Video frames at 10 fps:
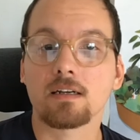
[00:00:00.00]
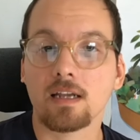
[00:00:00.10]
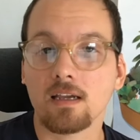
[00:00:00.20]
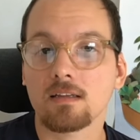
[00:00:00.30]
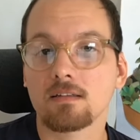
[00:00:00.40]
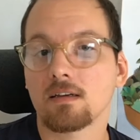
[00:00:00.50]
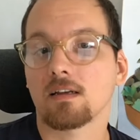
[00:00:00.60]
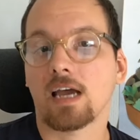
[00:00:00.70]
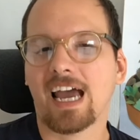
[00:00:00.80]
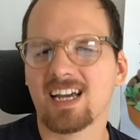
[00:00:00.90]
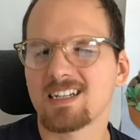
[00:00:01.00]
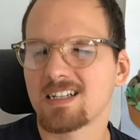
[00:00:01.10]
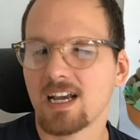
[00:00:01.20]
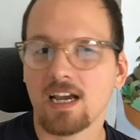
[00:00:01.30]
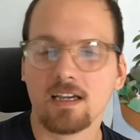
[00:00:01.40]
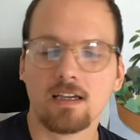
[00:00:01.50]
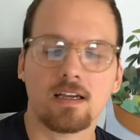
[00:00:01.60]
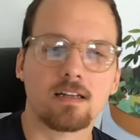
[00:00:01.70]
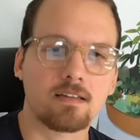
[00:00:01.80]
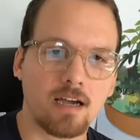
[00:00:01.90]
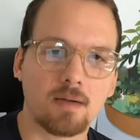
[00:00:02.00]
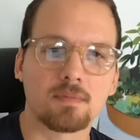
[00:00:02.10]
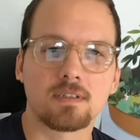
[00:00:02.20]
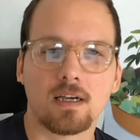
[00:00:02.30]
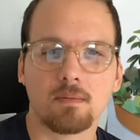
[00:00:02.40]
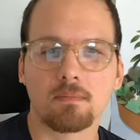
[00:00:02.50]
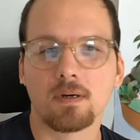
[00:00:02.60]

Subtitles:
date and a hashtag and a timestamp.